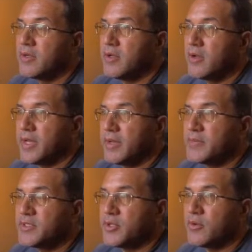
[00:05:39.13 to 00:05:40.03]

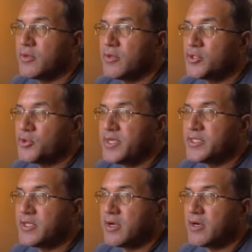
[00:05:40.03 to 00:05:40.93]
Okay. So your
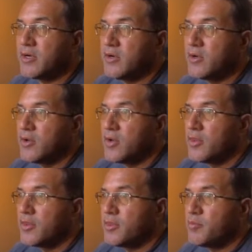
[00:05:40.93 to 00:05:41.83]
choices are
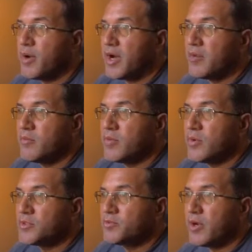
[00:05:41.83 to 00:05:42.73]
the
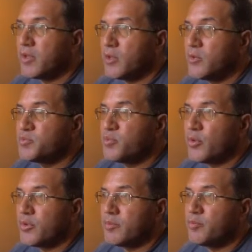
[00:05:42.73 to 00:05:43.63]
bottommost part, lowest
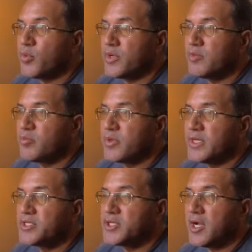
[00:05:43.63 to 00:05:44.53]
point of the
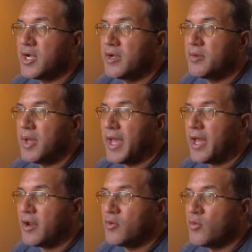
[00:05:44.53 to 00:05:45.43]
bridge,
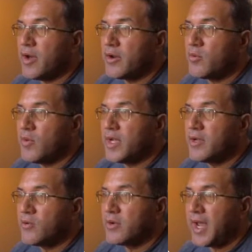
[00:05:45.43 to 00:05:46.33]
out of the waterway
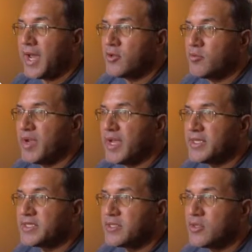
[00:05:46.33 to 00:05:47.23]
or at your
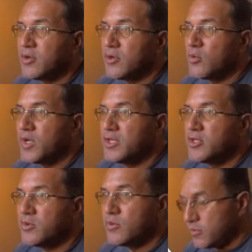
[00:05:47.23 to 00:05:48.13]
banks. We can
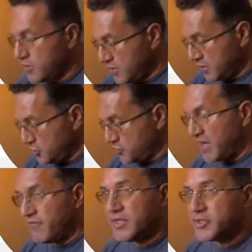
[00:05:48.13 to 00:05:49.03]
do the
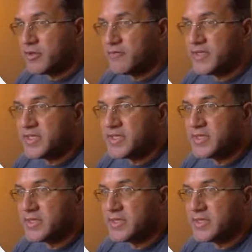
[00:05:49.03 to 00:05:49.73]
driving surface.